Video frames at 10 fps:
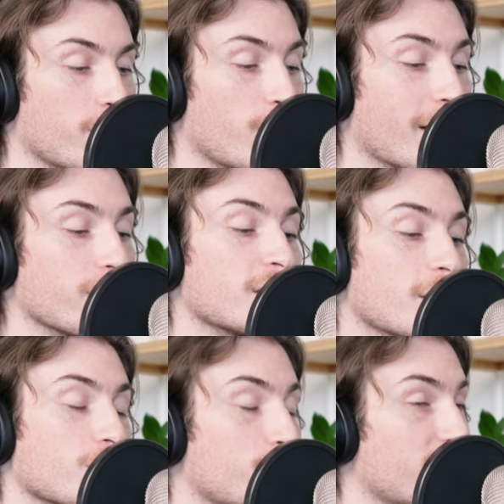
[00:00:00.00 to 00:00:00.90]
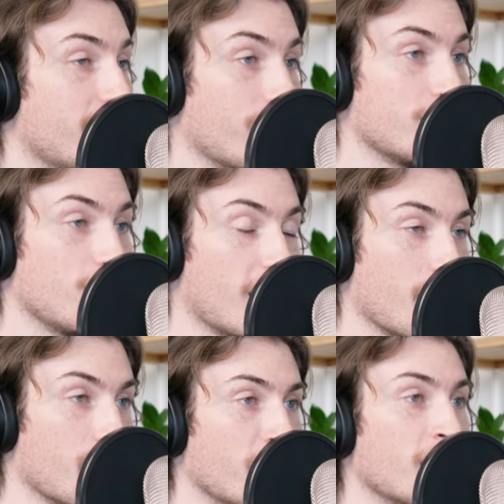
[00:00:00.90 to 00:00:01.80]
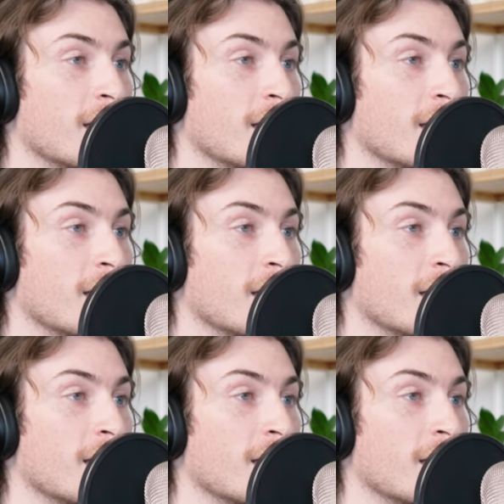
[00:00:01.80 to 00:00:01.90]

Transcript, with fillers: Whatever skills are specific to them,